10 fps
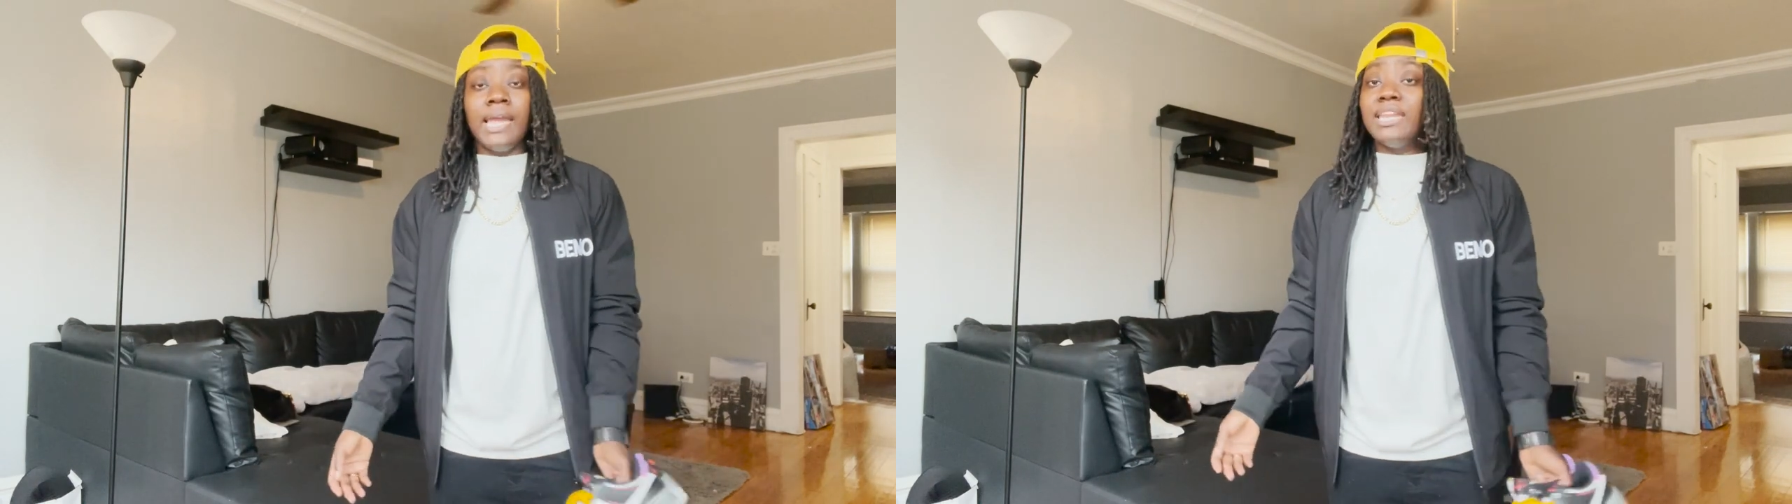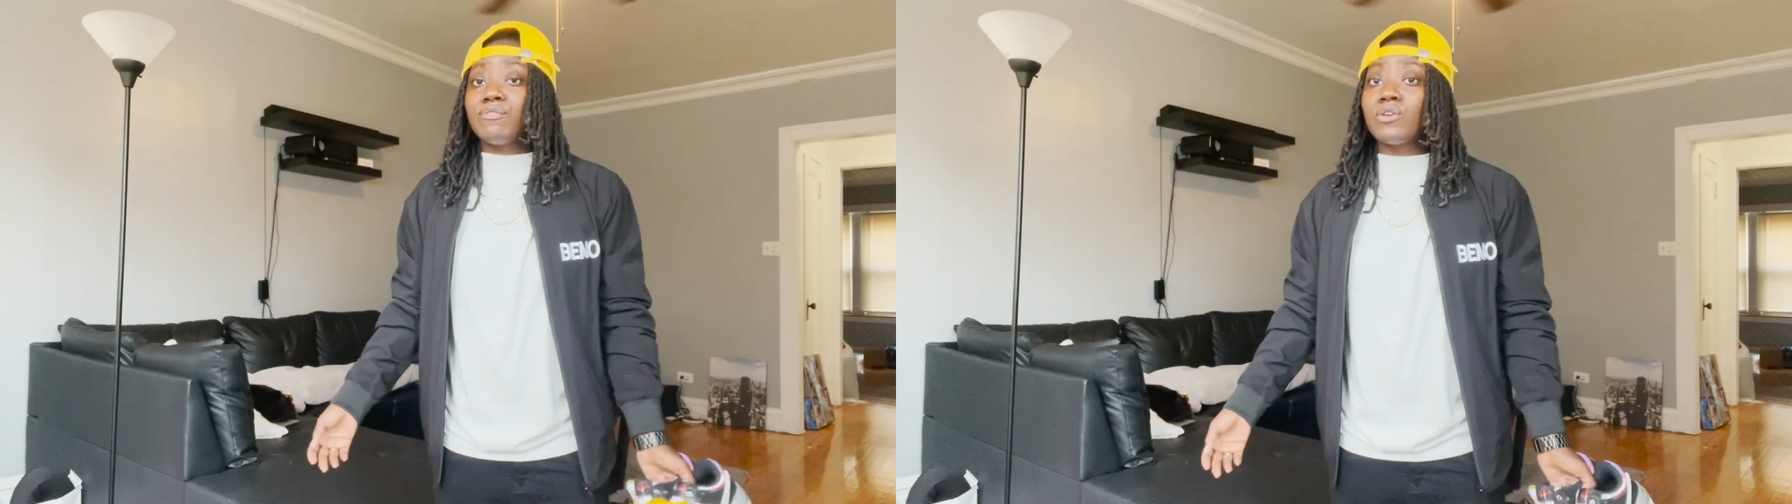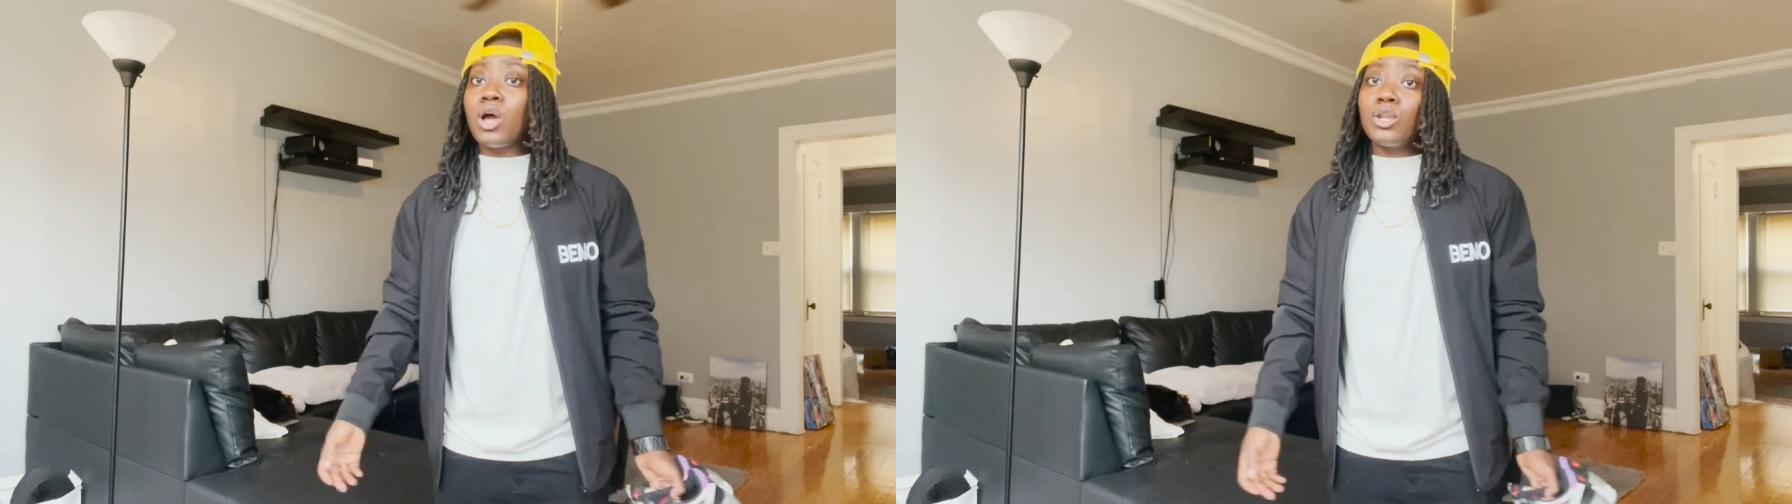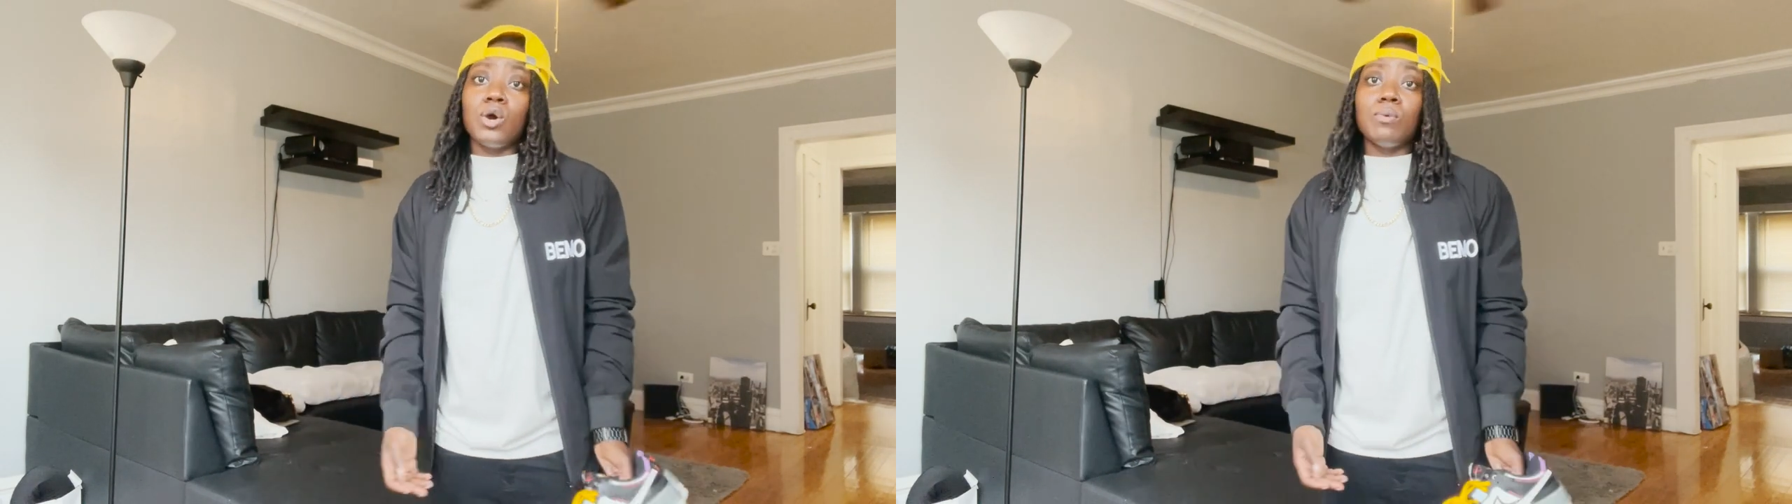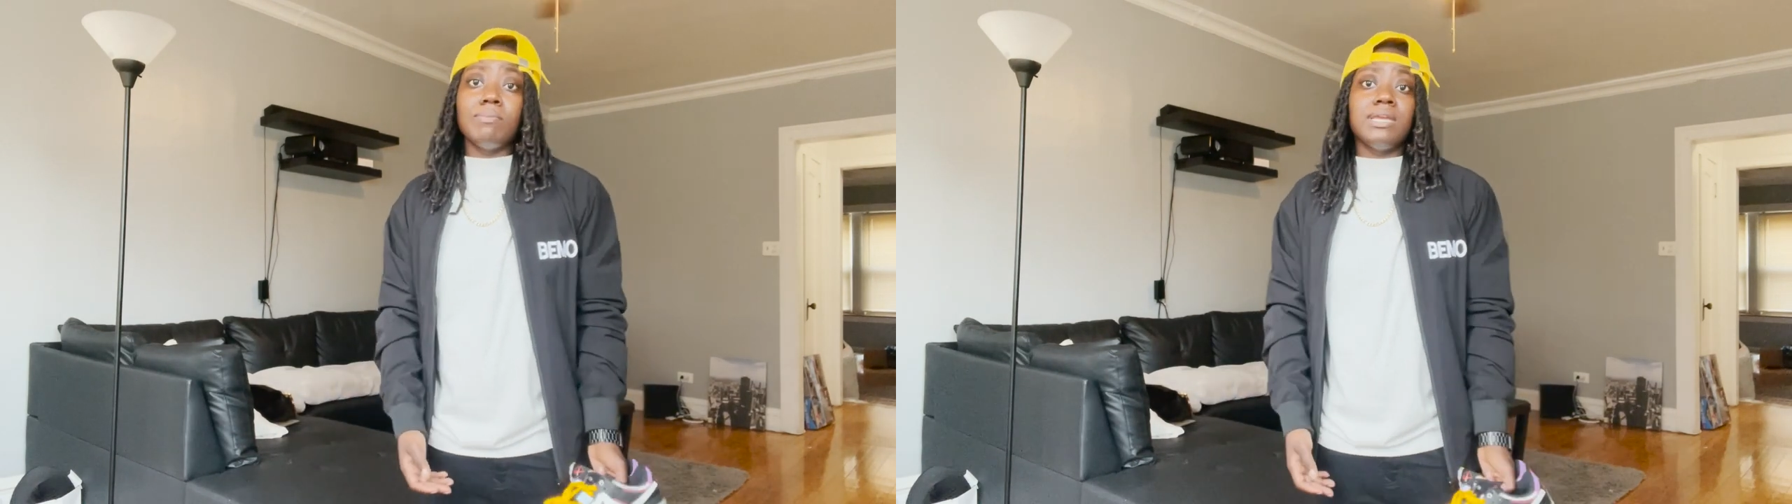And if y'all
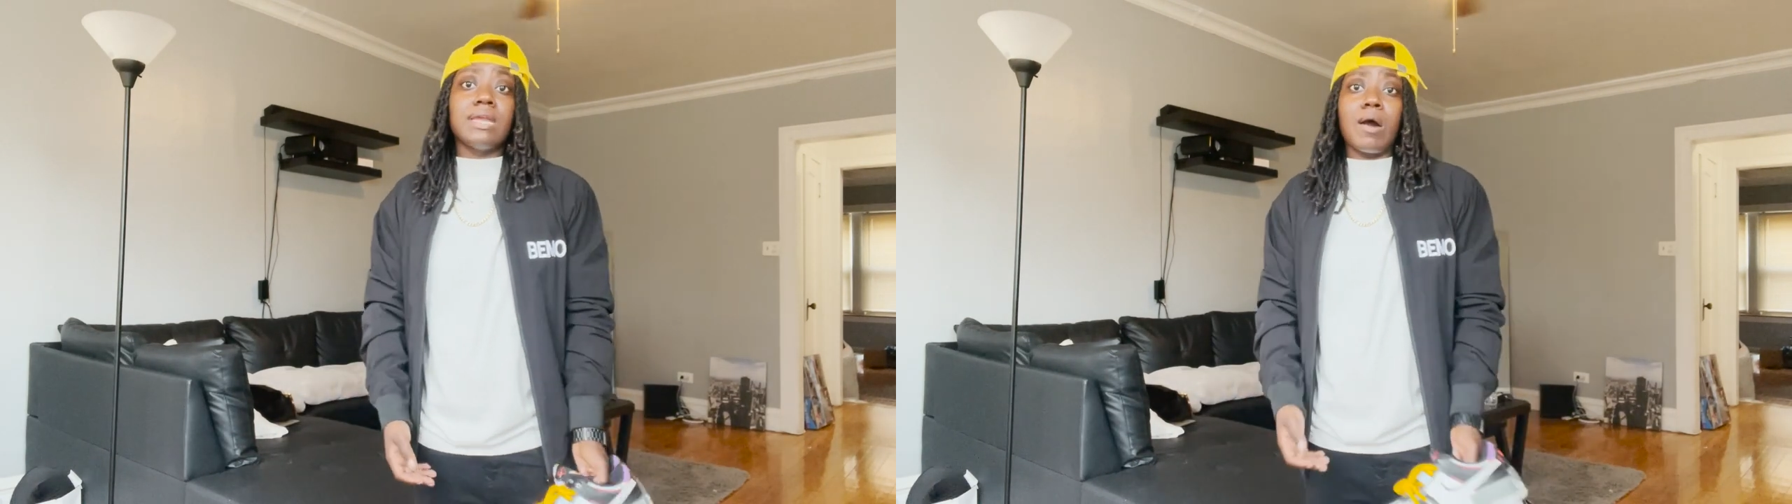know me,